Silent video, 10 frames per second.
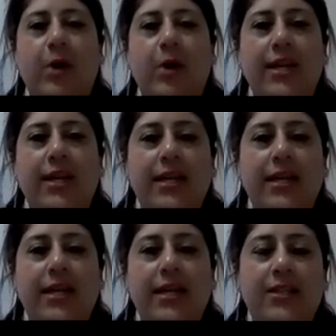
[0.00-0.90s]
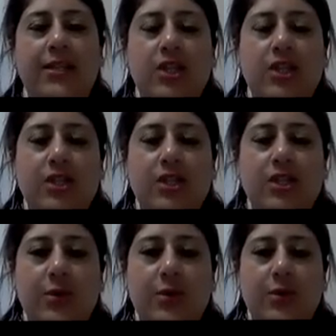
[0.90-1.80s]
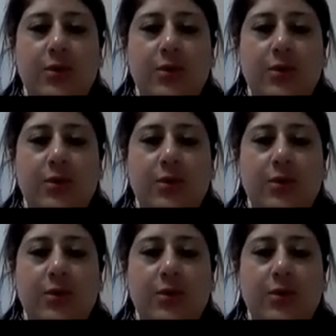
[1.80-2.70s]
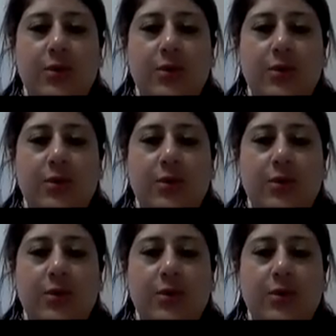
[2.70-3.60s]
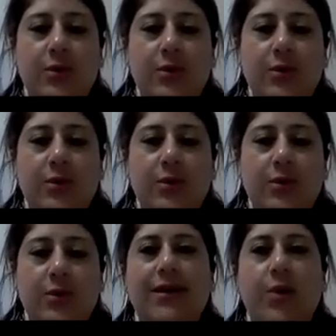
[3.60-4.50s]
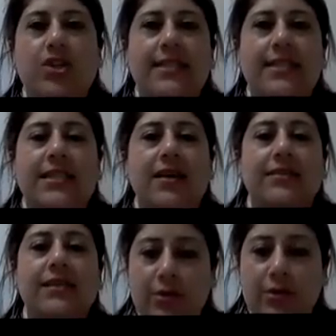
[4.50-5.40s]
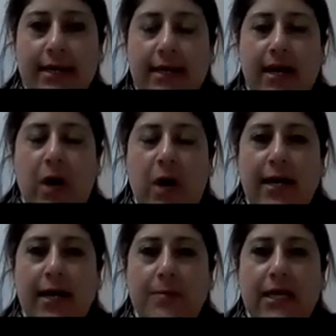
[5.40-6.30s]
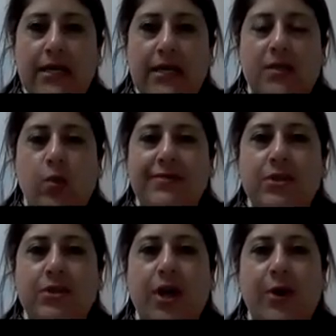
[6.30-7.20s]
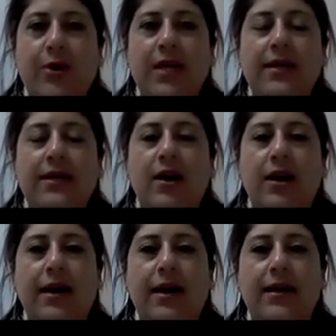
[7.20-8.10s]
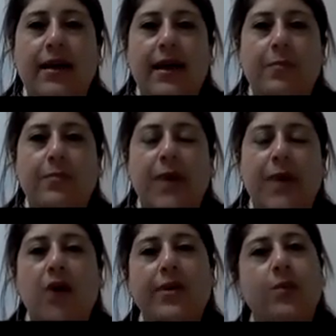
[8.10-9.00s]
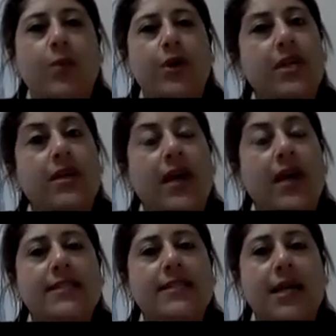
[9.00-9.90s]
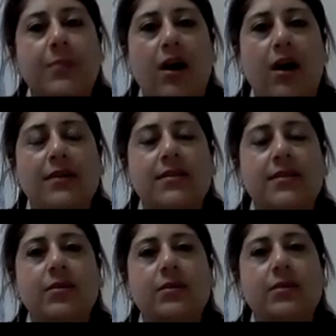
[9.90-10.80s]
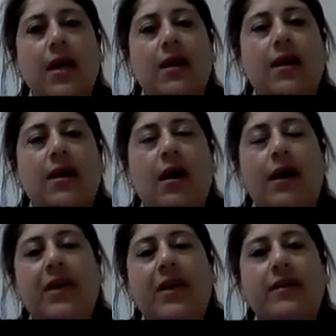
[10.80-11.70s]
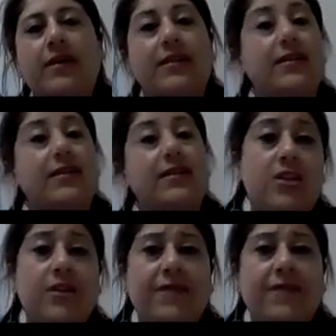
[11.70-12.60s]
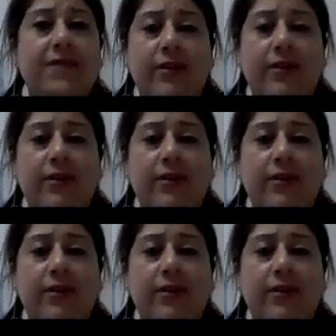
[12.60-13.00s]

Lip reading: to this online module for Standard Module A, Language, Identity and Culture. My name is Waffa Toby. I am currently working at Tempe High School.